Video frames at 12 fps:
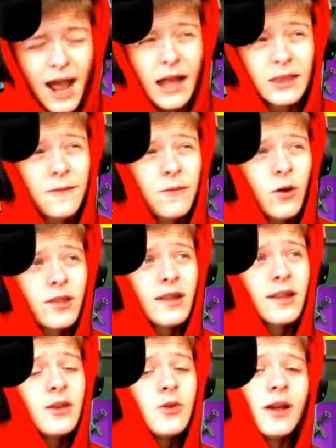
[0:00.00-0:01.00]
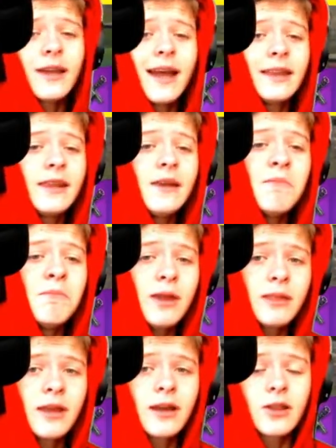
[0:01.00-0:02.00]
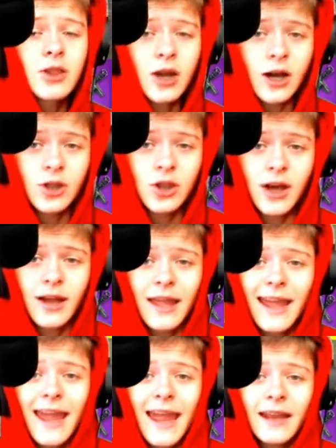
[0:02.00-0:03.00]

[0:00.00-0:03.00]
the Fortilla, you can get the mythic Chug Jug and